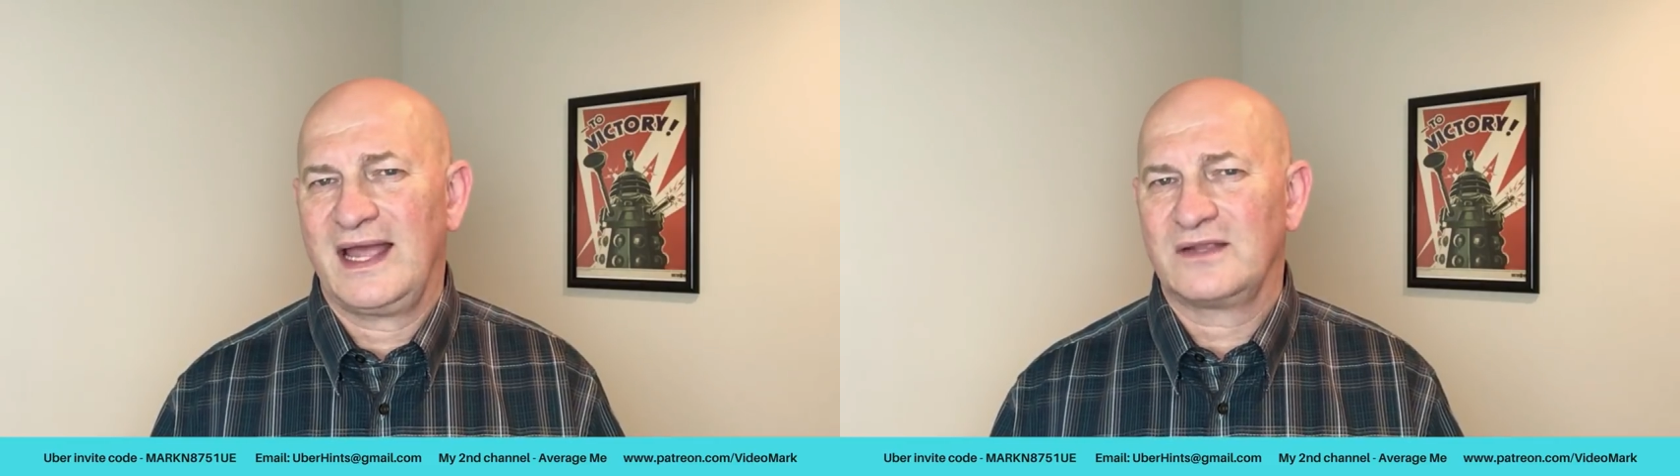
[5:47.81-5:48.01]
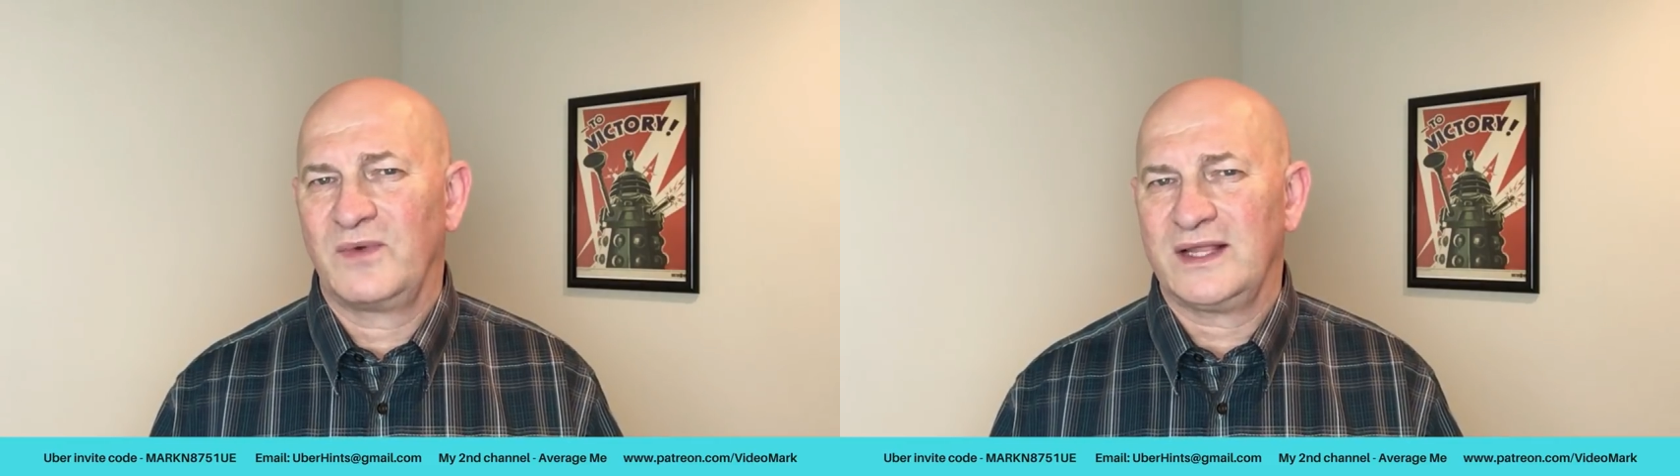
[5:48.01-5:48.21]

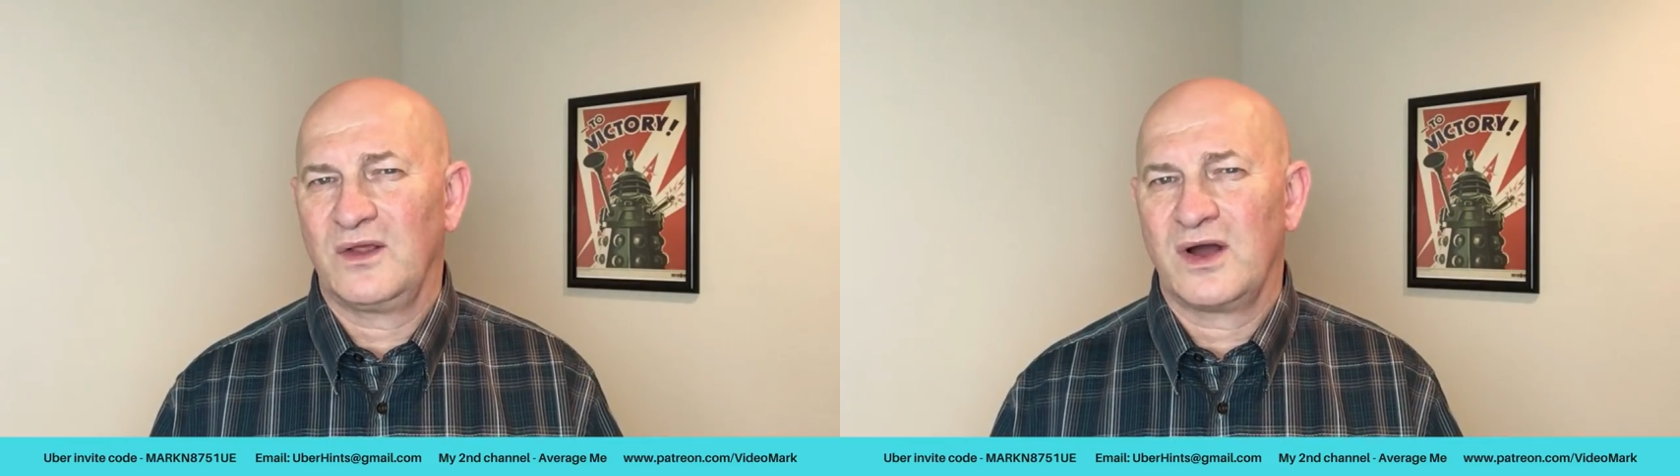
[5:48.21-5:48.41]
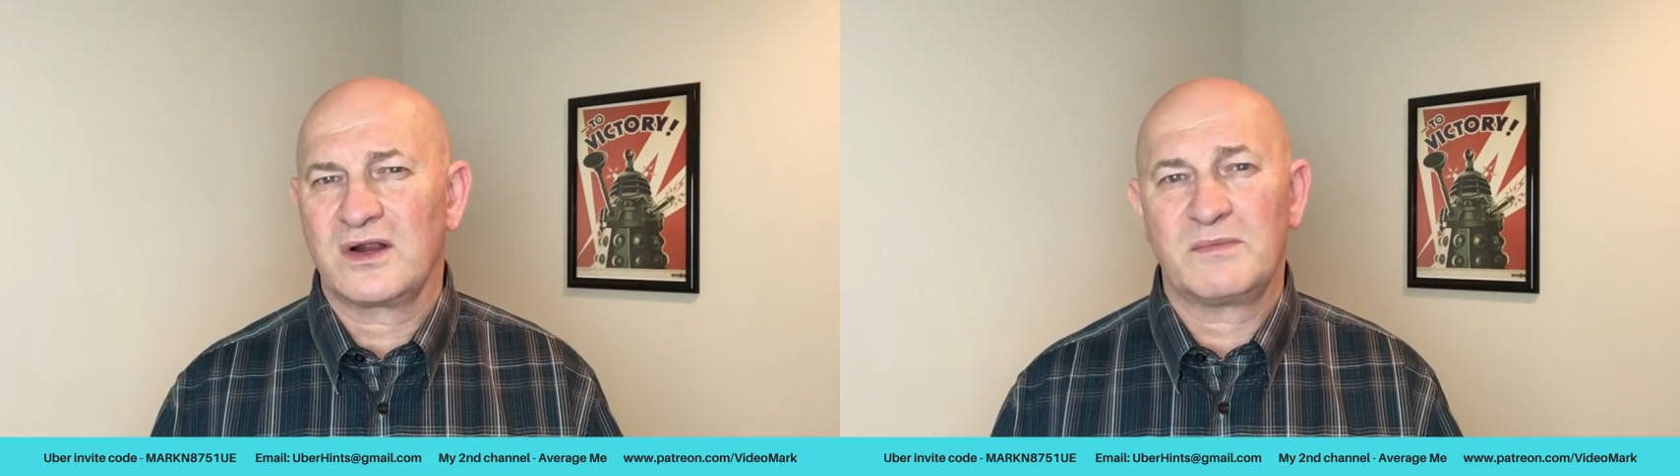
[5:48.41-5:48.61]
had to wait
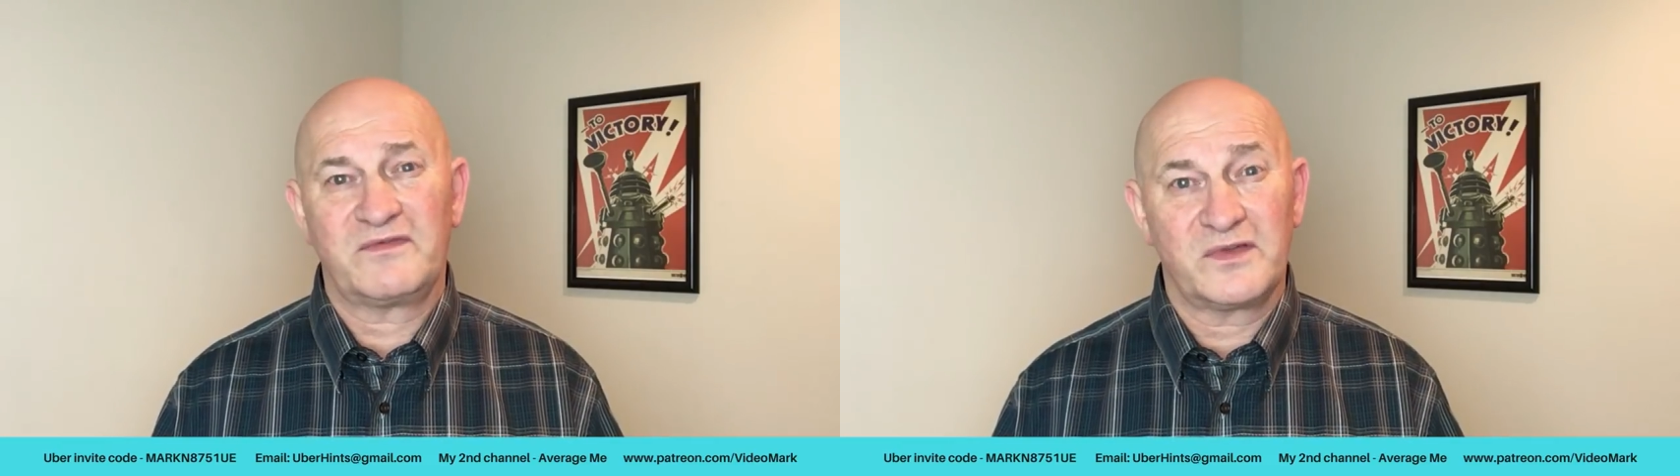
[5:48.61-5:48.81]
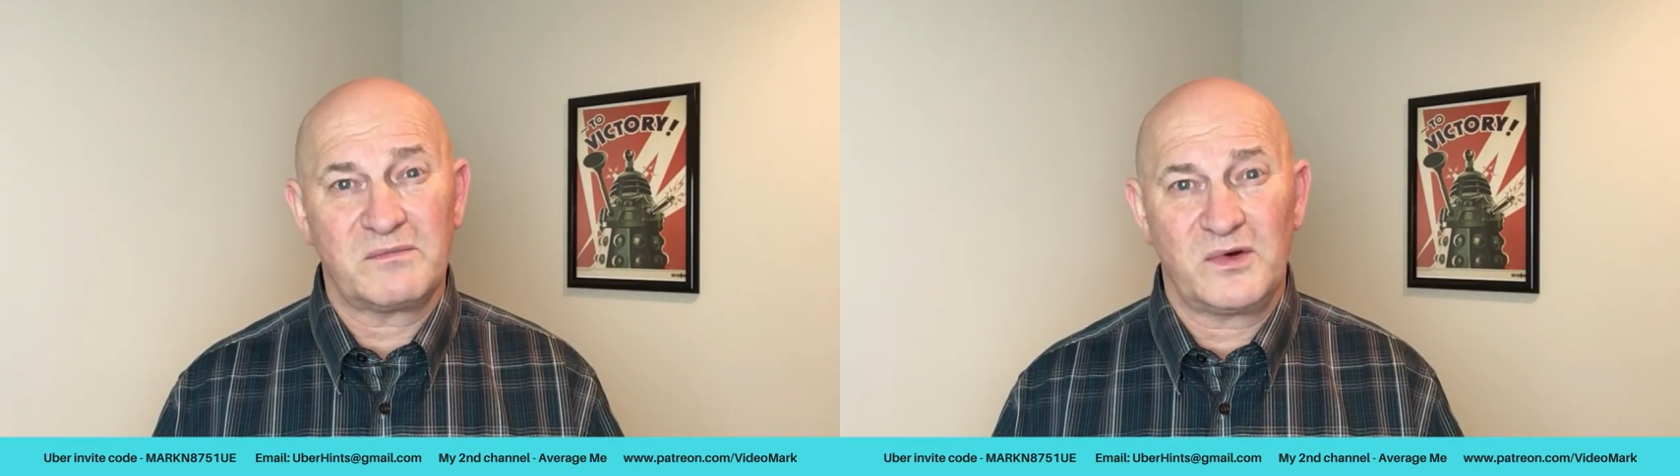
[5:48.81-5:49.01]
longer, but
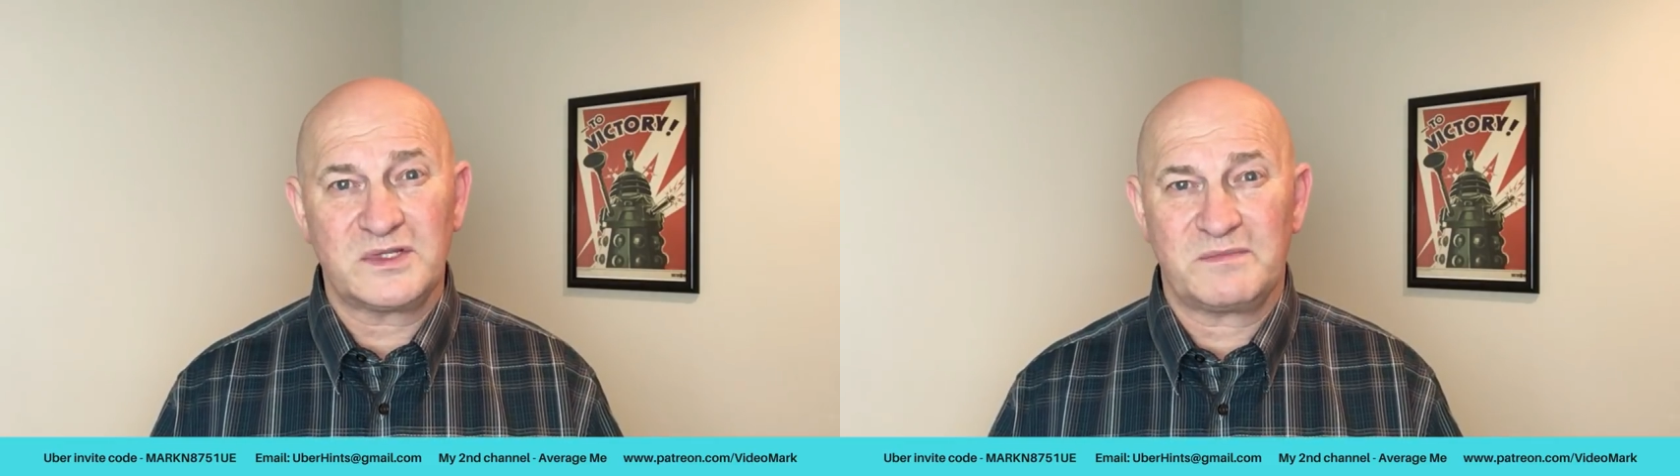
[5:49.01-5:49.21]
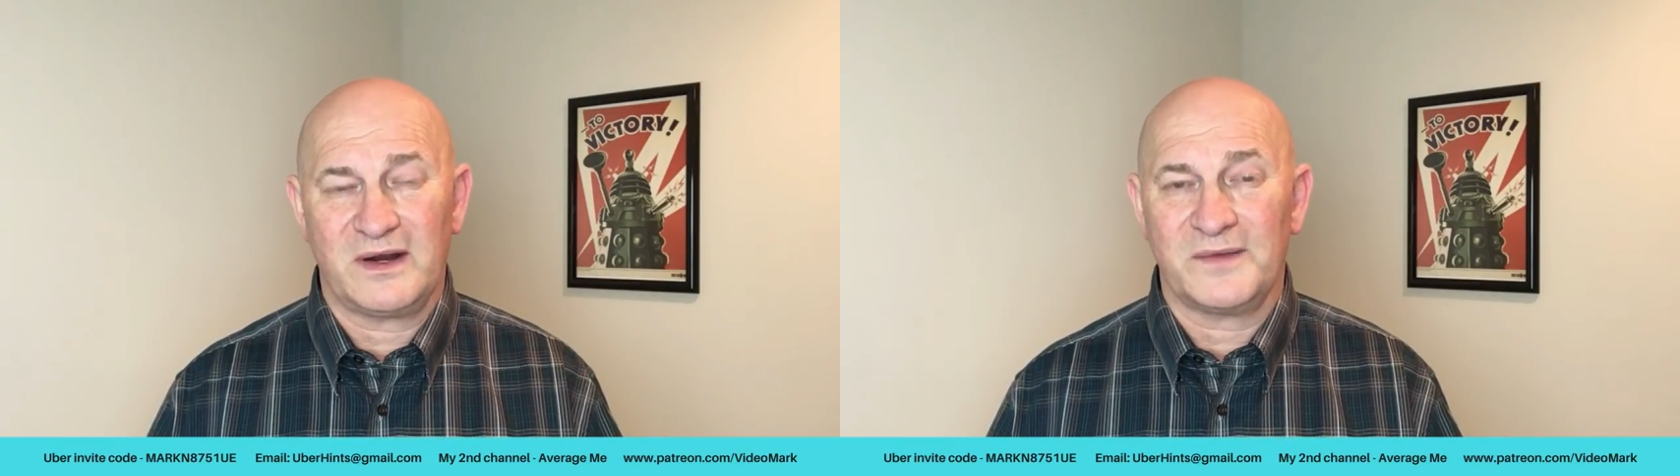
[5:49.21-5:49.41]
for the
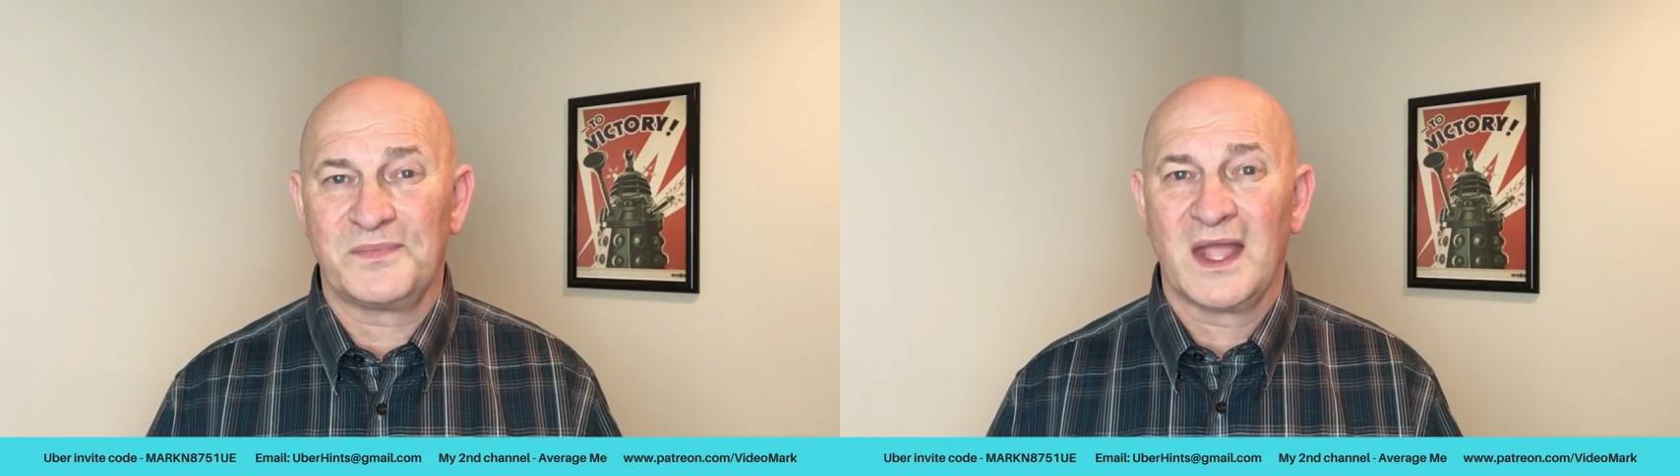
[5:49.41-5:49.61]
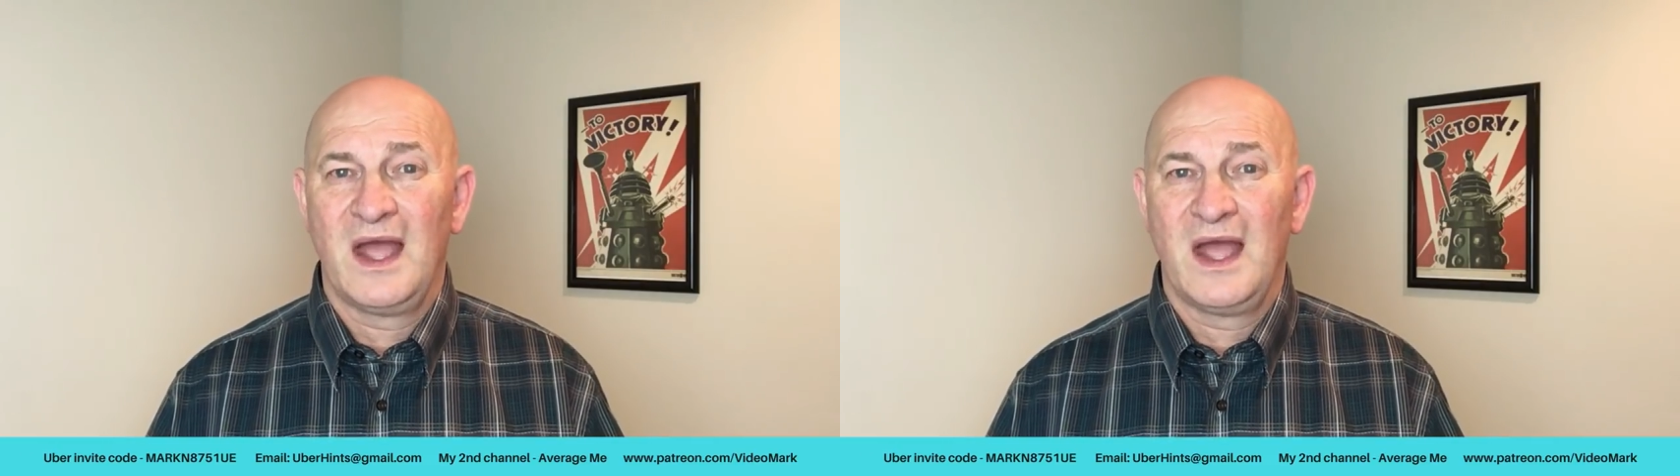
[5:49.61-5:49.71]
most part,